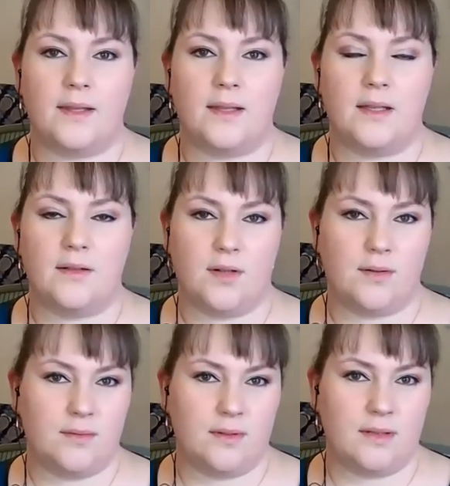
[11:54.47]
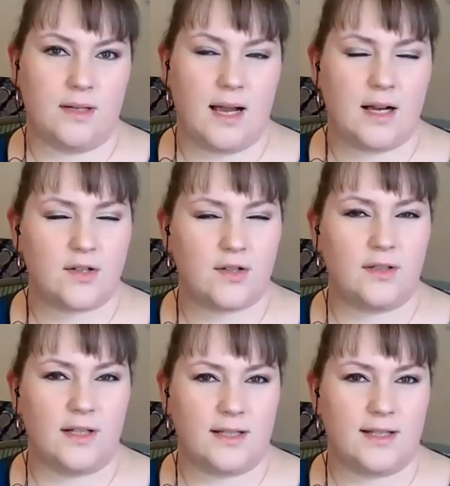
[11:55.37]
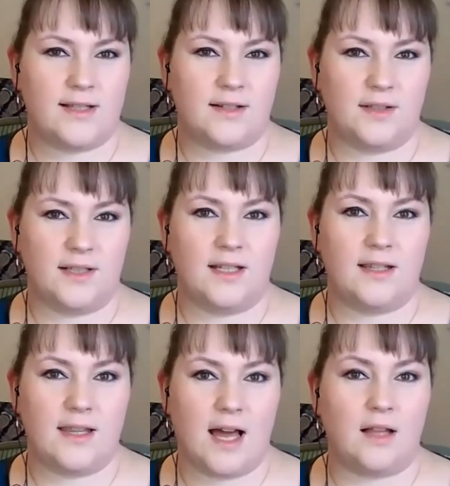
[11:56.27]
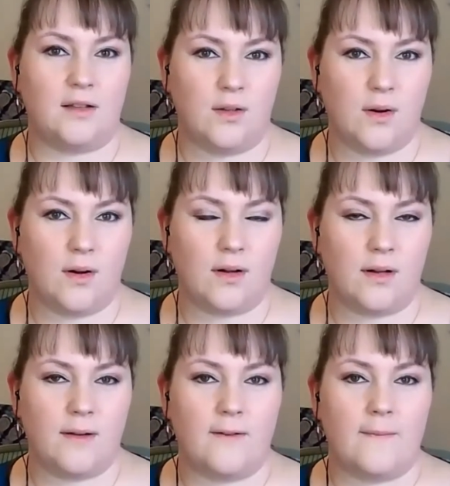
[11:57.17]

You don't actually necessarily need that long.